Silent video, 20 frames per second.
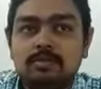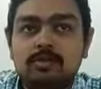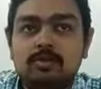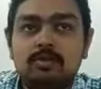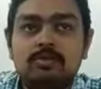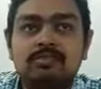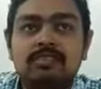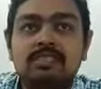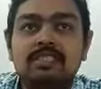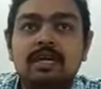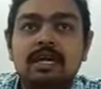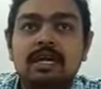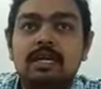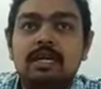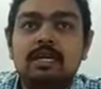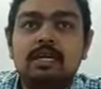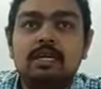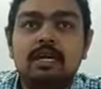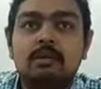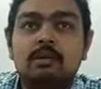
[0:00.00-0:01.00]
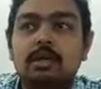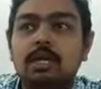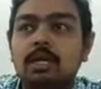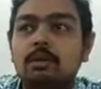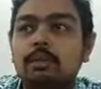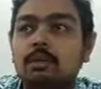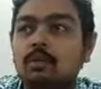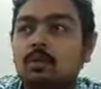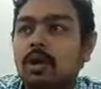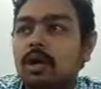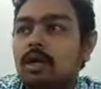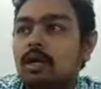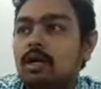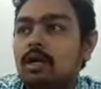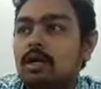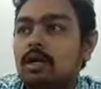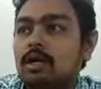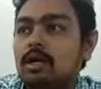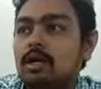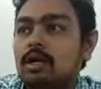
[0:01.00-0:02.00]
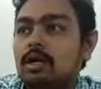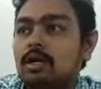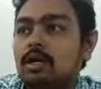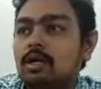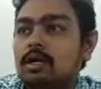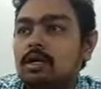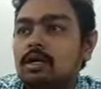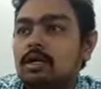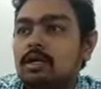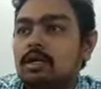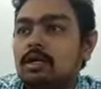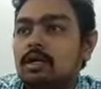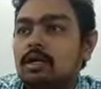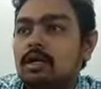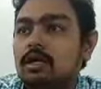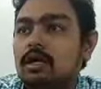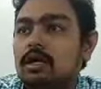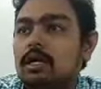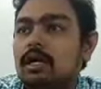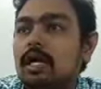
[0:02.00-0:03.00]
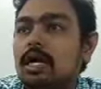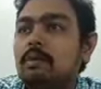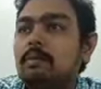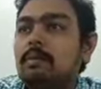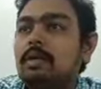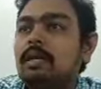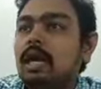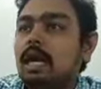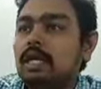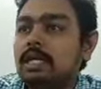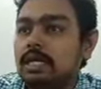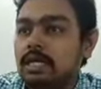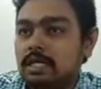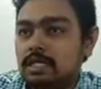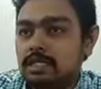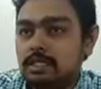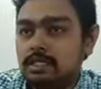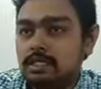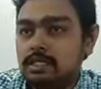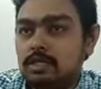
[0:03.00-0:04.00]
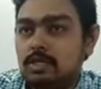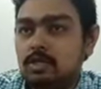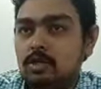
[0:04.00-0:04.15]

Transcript: So first director, come on, tell me. 1, named in articles.